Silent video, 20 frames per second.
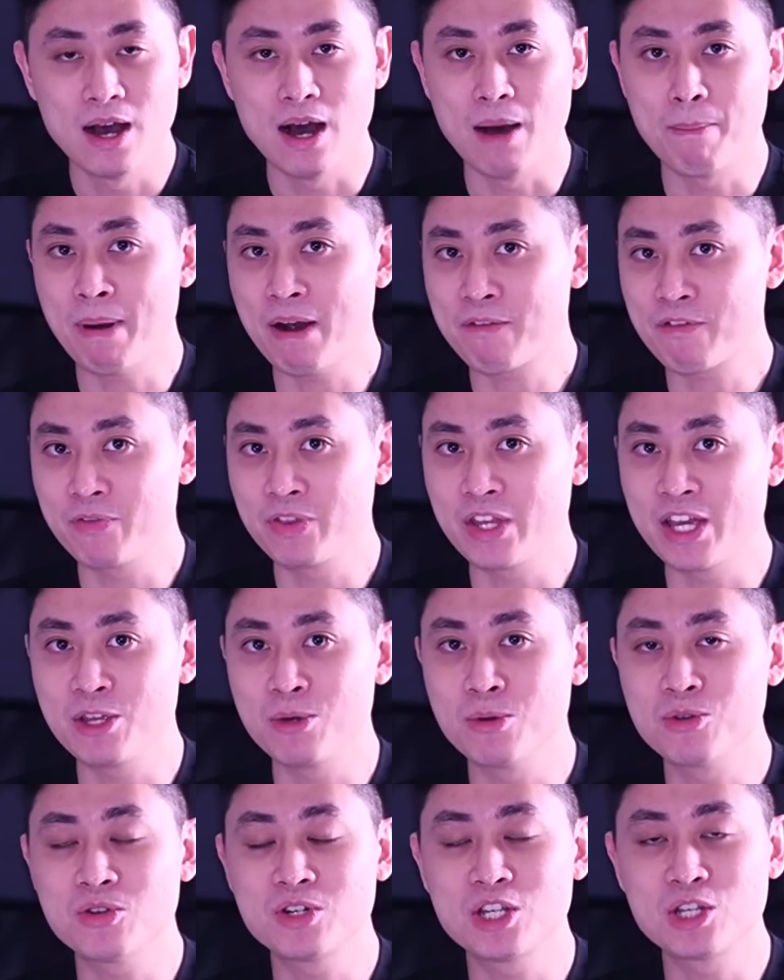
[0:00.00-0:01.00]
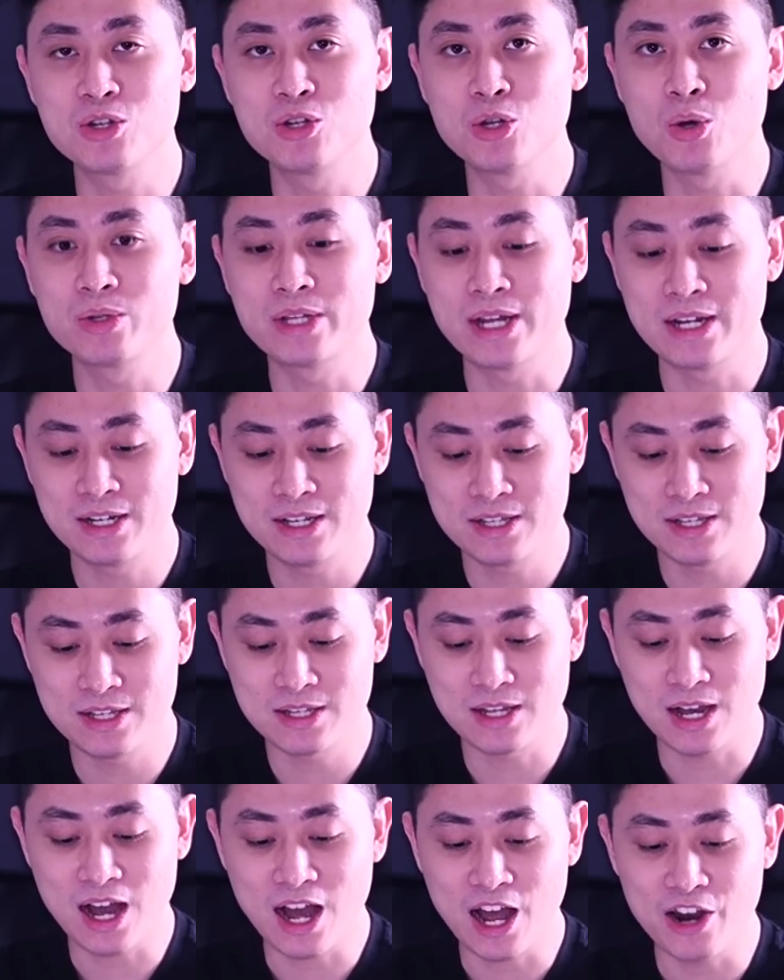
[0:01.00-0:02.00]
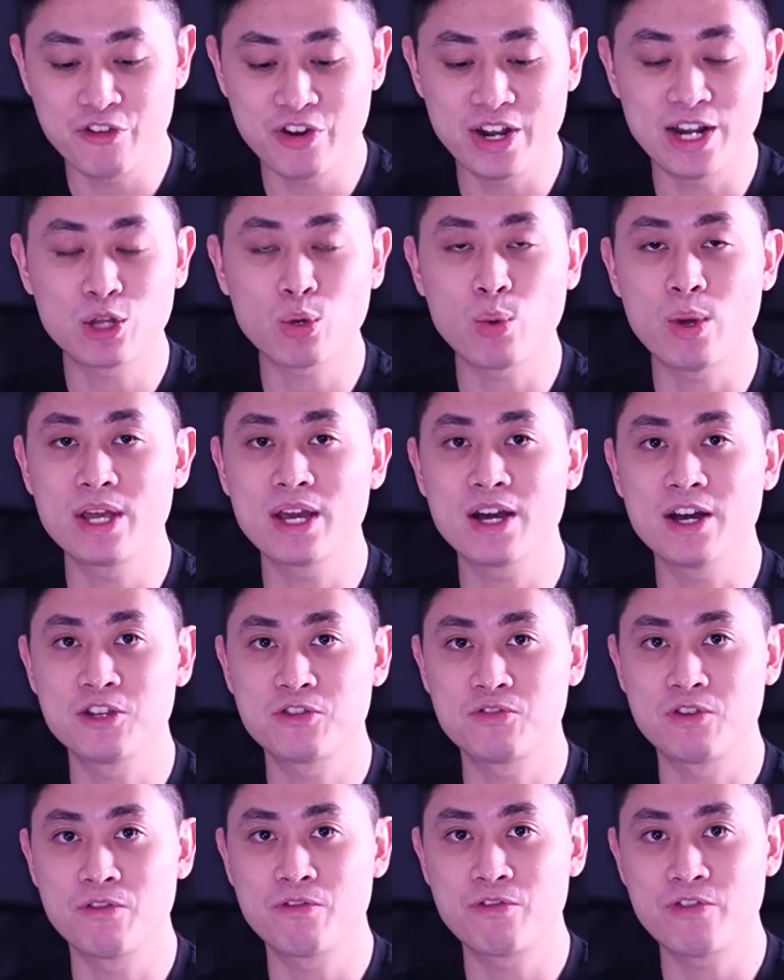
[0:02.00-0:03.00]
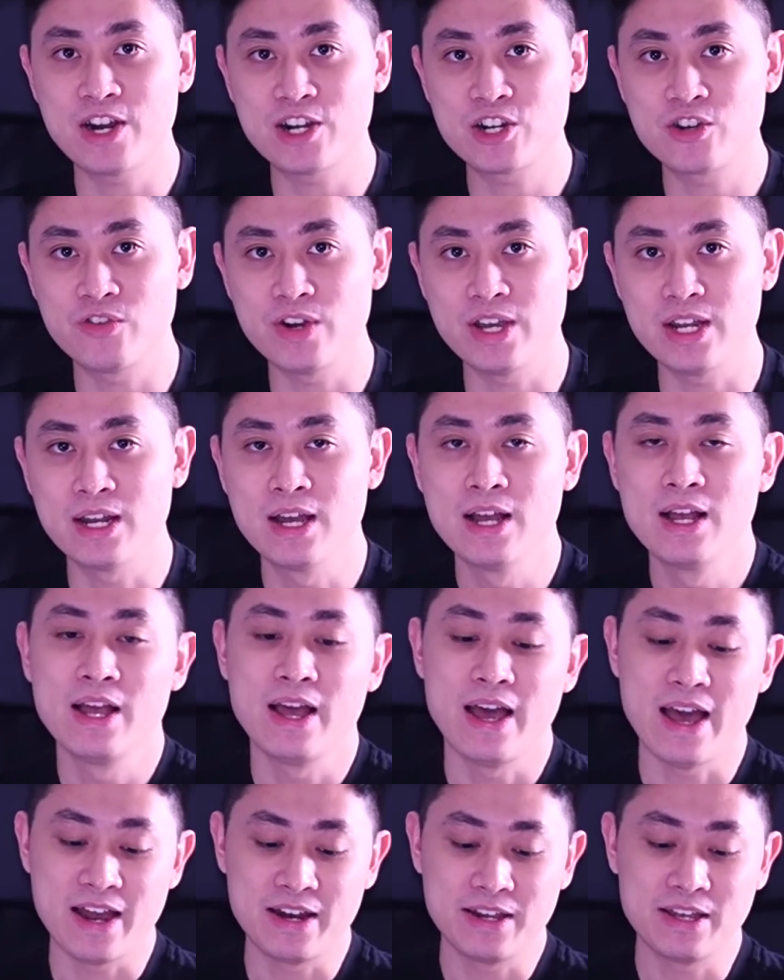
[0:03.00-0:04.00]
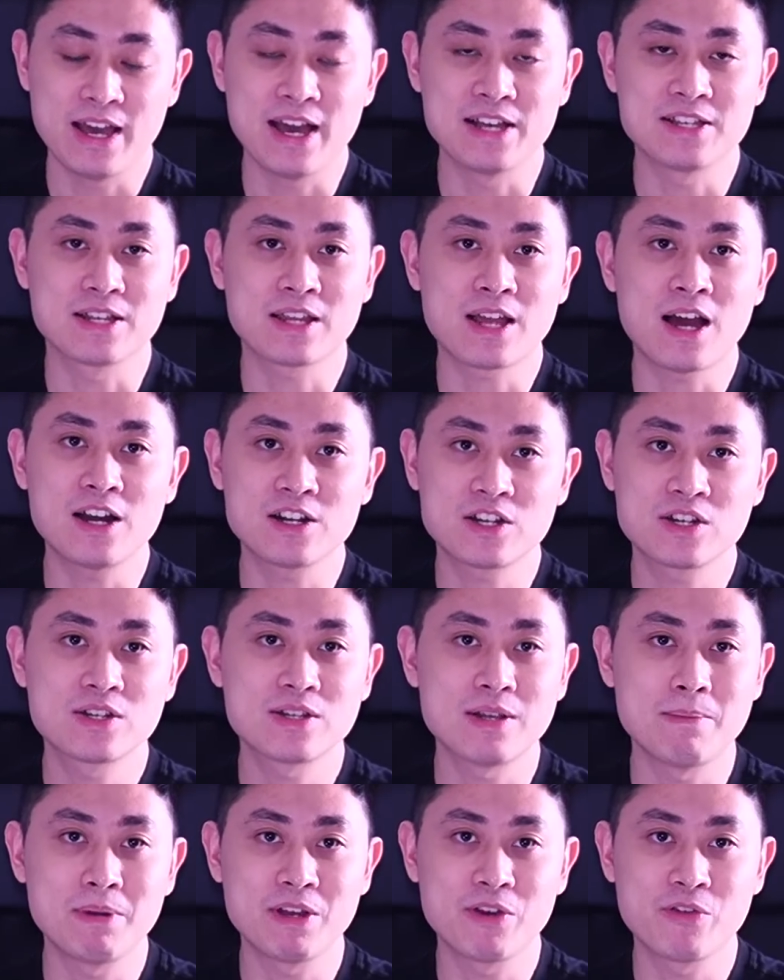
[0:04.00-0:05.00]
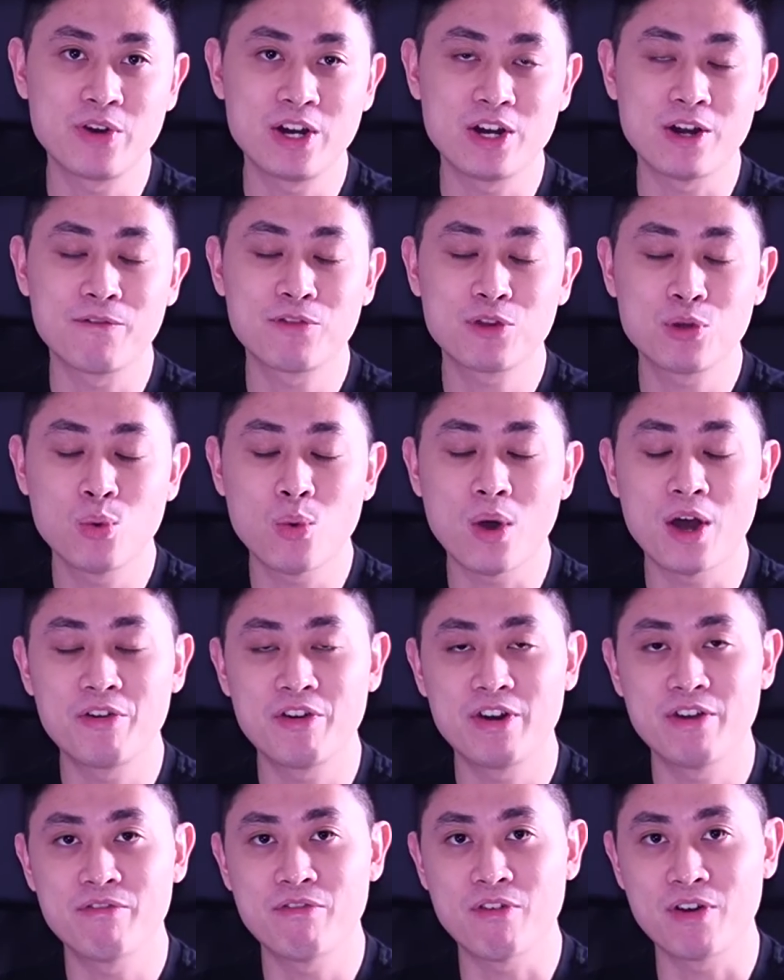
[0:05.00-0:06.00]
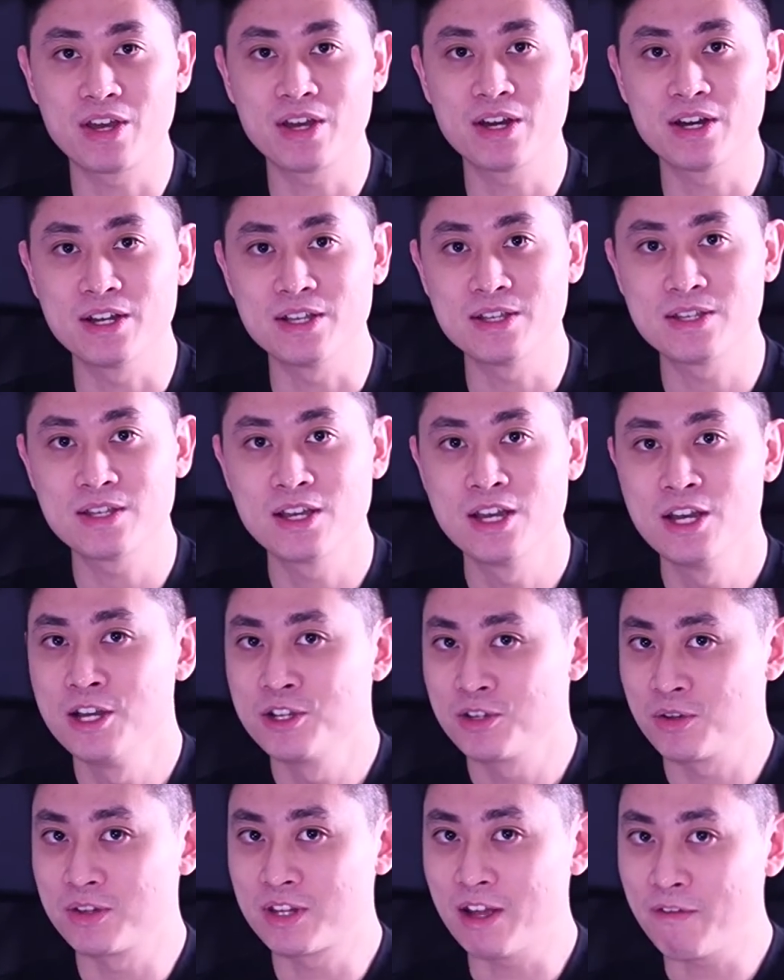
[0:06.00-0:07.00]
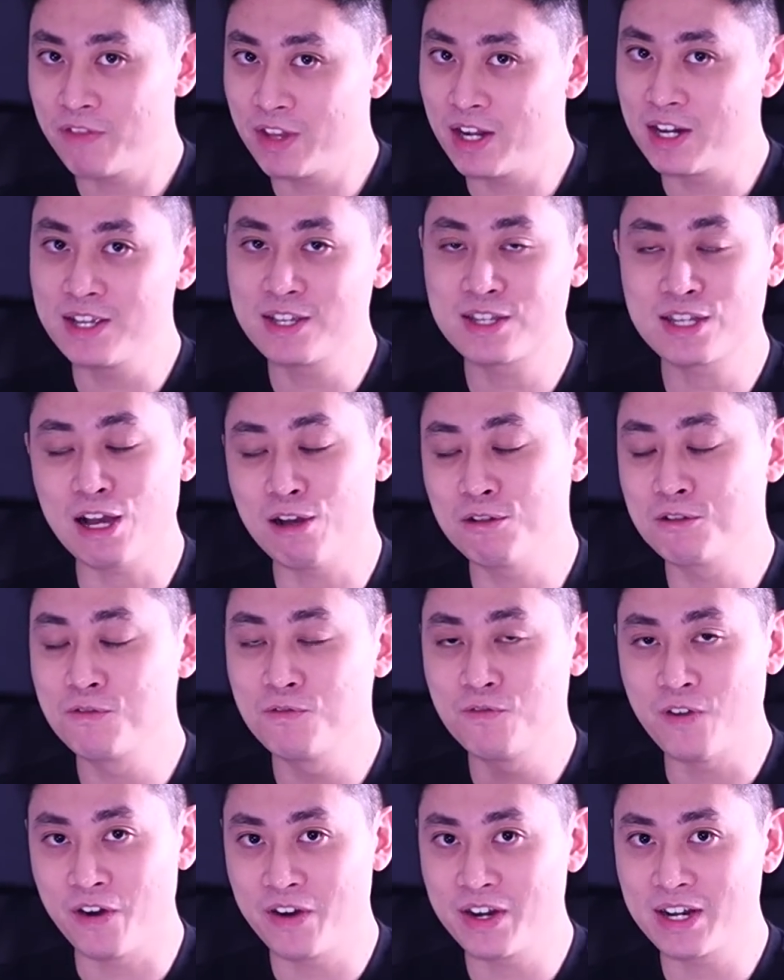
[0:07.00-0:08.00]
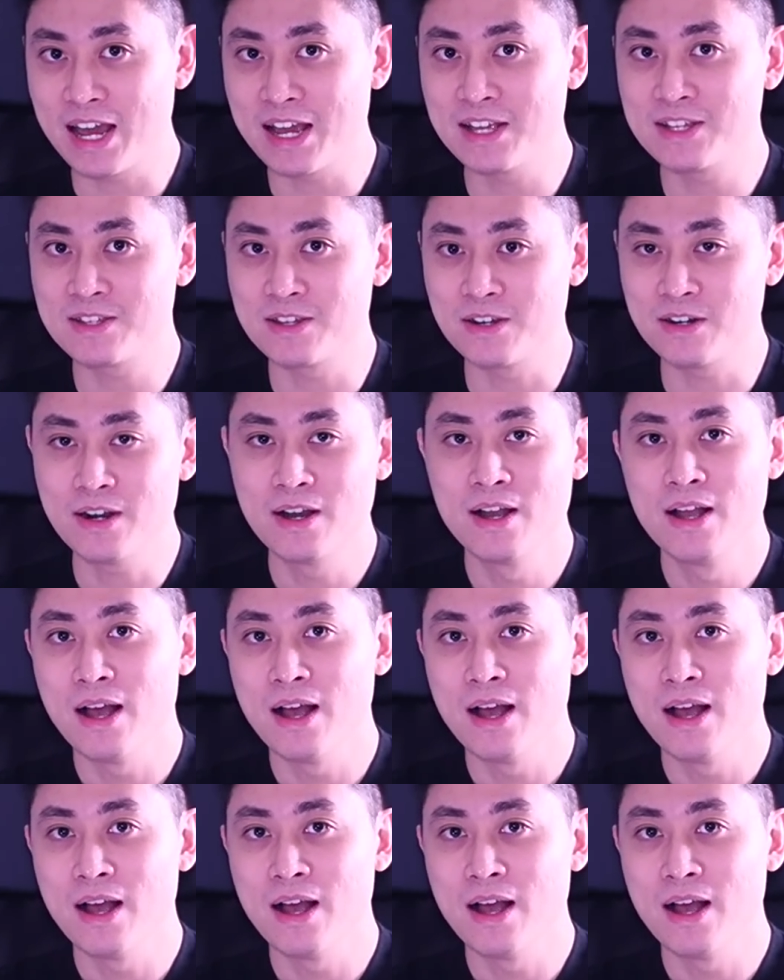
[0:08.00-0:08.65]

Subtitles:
Apart from that, you also need to know that this is a 120 Hz refresh rate and it has a touch sampling rate of 240 Hz. So definitely sounds very nice here.